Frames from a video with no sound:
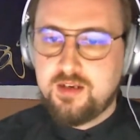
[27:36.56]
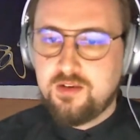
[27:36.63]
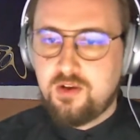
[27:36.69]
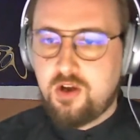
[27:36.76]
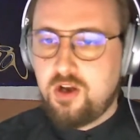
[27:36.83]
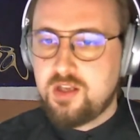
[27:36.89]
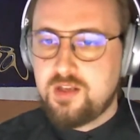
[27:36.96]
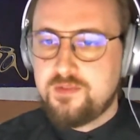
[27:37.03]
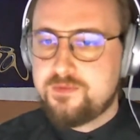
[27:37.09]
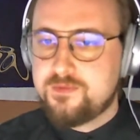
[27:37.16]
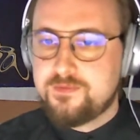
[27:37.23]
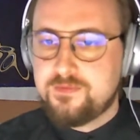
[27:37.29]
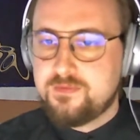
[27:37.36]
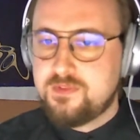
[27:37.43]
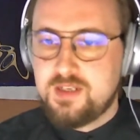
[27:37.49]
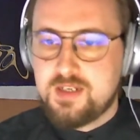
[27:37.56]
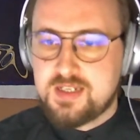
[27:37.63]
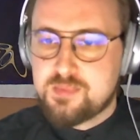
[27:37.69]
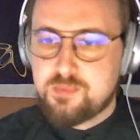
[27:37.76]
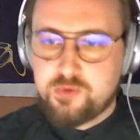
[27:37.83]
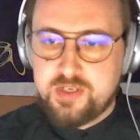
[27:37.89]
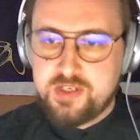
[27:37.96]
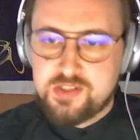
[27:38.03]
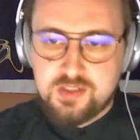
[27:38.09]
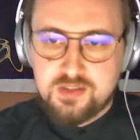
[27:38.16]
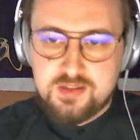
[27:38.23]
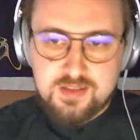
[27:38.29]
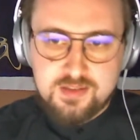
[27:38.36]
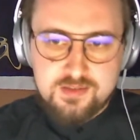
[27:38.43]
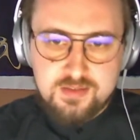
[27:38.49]
all of the
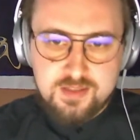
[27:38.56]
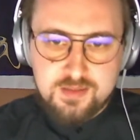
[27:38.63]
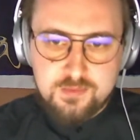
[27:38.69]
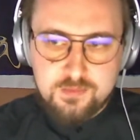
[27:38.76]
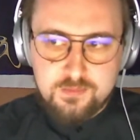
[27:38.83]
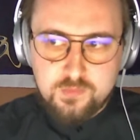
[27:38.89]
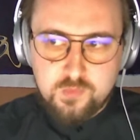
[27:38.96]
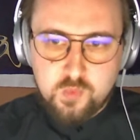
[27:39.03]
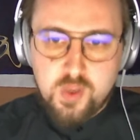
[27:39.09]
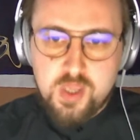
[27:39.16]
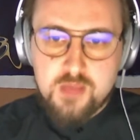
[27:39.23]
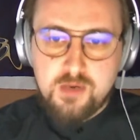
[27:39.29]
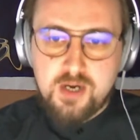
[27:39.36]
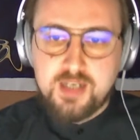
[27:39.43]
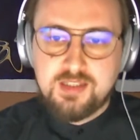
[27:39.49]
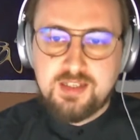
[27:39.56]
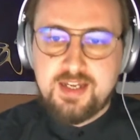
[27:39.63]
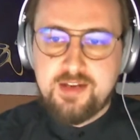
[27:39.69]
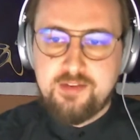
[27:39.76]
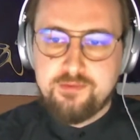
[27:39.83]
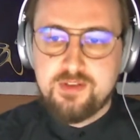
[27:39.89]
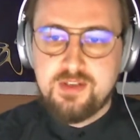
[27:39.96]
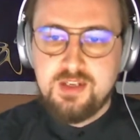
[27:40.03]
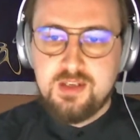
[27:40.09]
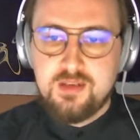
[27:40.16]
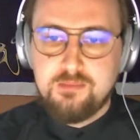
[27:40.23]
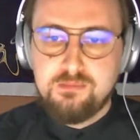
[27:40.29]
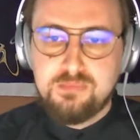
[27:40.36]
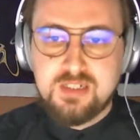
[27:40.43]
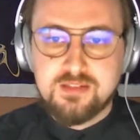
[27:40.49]
aspirations that we might have.
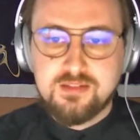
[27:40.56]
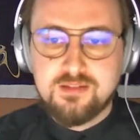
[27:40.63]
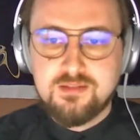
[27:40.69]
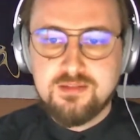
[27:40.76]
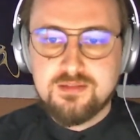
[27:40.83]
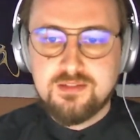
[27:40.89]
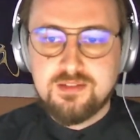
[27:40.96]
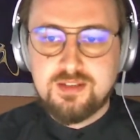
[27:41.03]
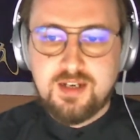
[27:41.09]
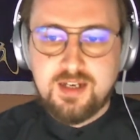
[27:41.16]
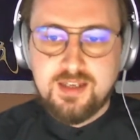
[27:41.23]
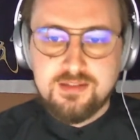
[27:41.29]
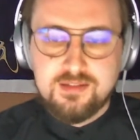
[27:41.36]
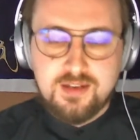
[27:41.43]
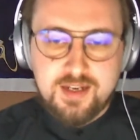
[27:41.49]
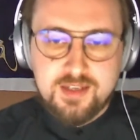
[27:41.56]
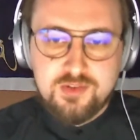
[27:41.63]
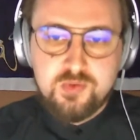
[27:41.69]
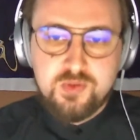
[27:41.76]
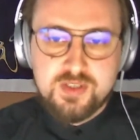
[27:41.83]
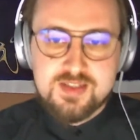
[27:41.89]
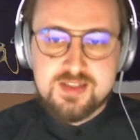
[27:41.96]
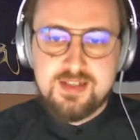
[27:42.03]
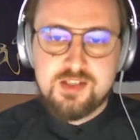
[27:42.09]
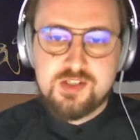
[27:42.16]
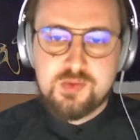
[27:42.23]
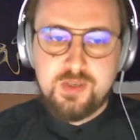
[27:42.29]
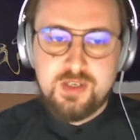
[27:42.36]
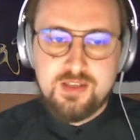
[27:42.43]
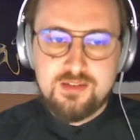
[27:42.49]
But I do
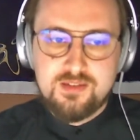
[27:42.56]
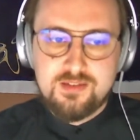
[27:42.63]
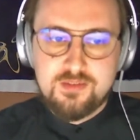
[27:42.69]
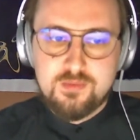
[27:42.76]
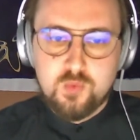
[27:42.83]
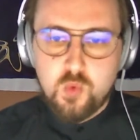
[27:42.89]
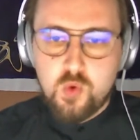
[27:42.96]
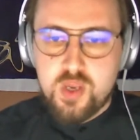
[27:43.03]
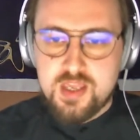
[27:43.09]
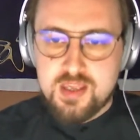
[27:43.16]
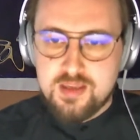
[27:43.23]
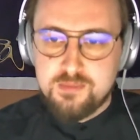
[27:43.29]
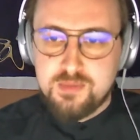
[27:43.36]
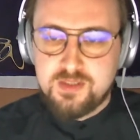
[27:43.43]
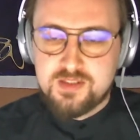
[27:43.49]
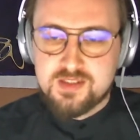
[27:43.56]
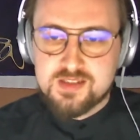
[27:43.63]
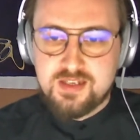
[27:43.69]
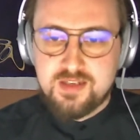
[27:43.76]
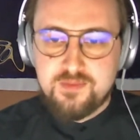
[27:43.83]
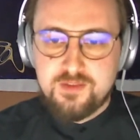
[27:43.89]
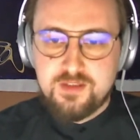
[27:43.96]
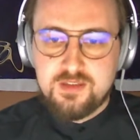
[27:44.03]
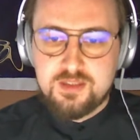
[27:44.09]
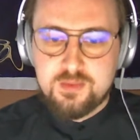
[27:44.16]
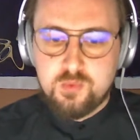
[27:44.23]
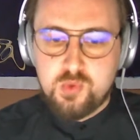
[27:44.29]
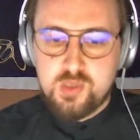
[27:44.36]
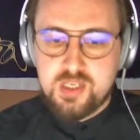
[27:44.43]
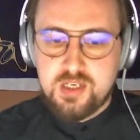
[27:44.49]
accentuate we, because I think
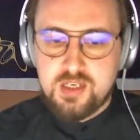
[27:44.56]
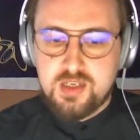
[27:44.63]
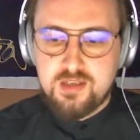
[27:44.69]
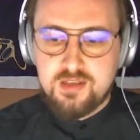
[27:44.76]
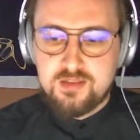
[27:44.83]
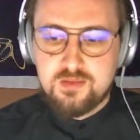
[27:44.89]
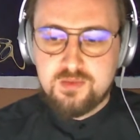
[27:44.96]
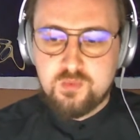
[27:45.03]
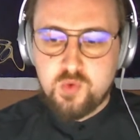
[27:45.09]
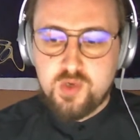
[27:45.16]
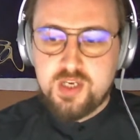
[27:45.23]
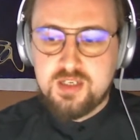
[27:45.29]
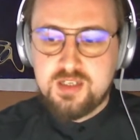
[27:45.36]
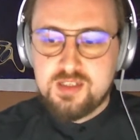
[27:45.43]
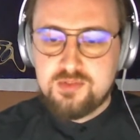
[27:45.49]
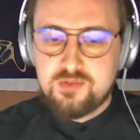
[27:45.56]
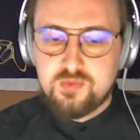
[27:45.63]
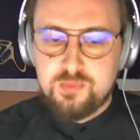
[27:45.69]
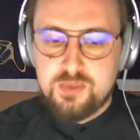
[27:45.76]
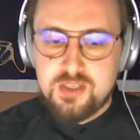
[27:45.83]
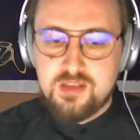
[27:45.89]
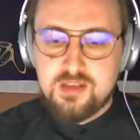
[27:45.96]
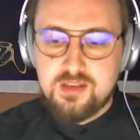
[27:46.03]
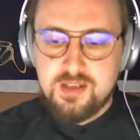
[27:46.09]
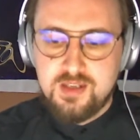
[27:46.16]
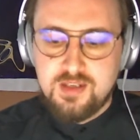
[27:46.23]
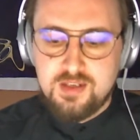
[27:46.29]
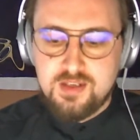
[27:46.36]
that we need to be